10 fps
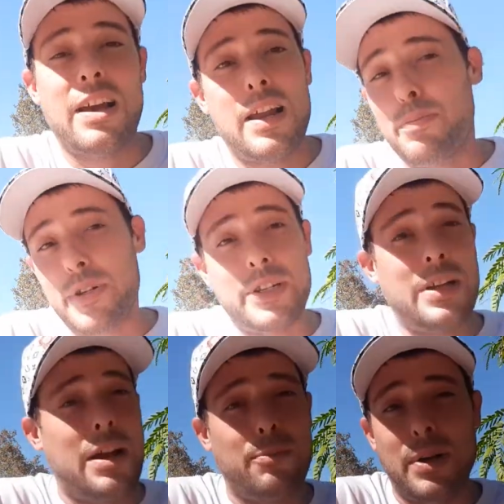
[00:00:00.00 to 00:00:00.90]
I got to put you
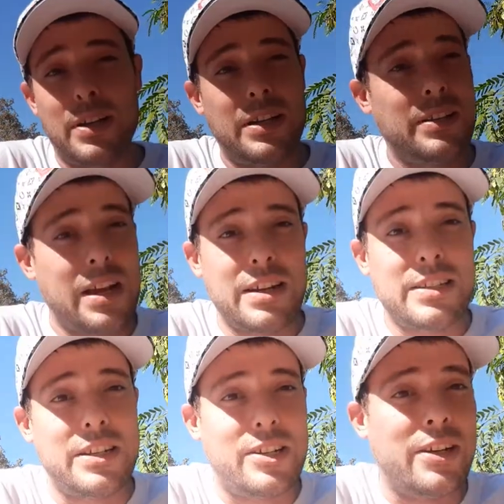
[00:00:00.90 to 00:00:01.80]
down, buddy. Got to
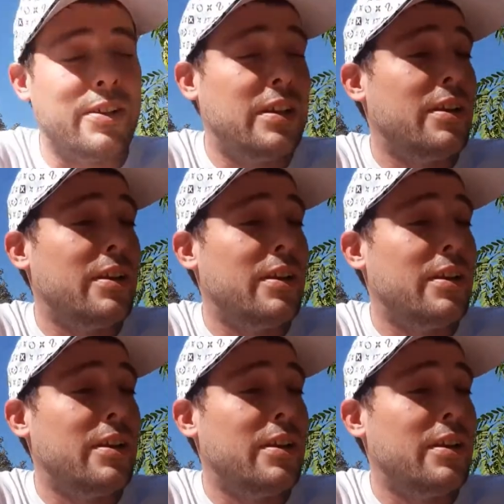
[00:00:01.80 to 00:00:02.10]
sit you.